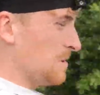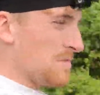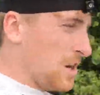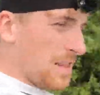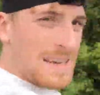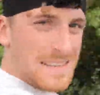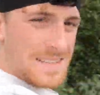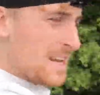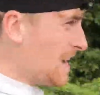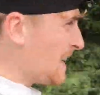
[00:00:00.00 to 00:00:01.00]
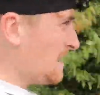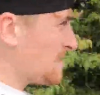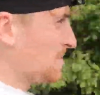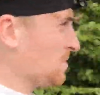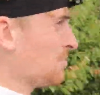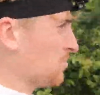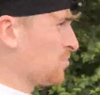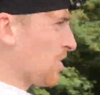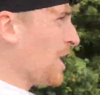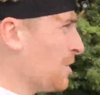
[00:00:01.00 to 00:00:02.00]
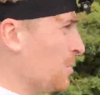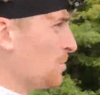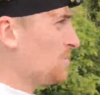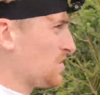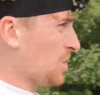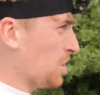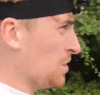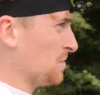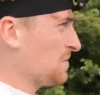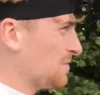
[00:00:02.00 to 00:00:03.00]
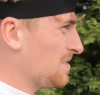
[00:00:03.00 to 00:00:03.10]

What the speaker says: We've got these nice road sort of